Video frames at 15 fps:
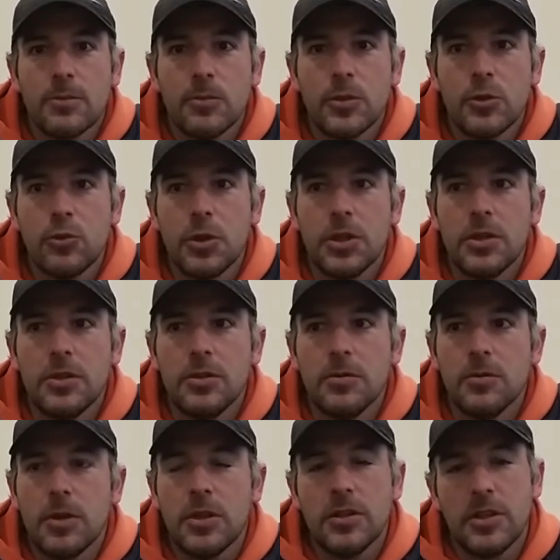
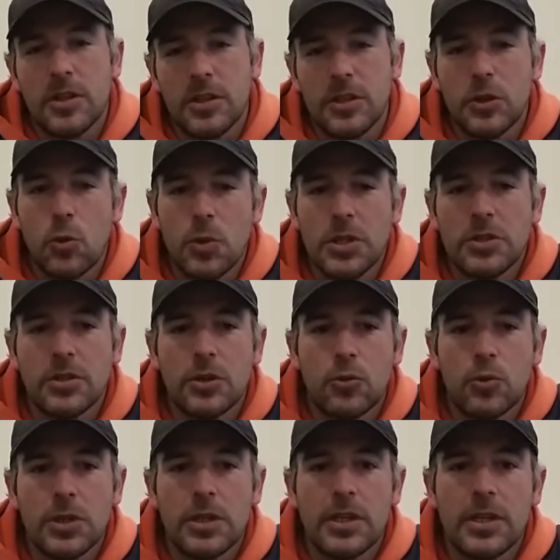In the winter
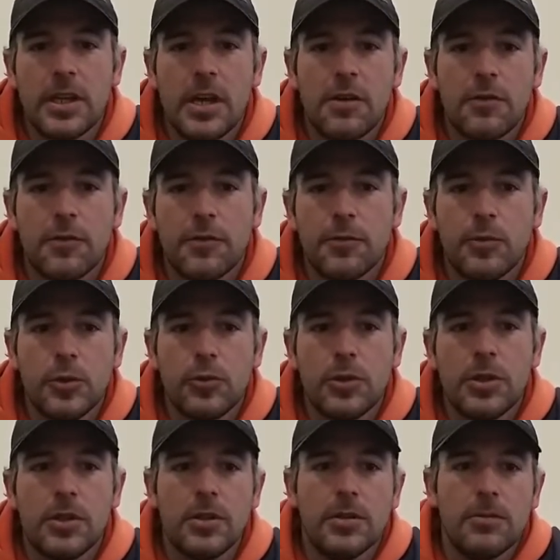we can have
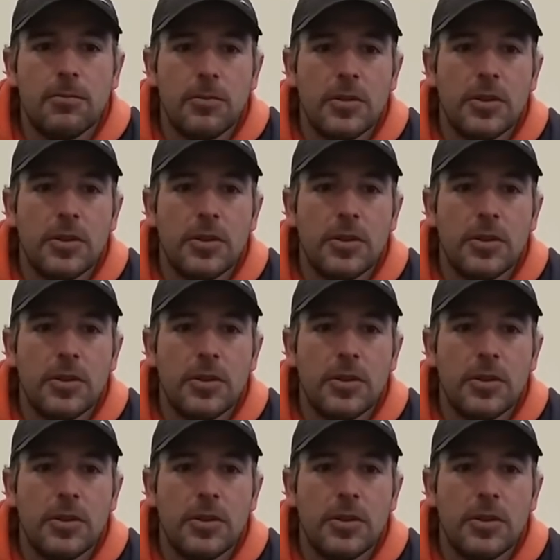between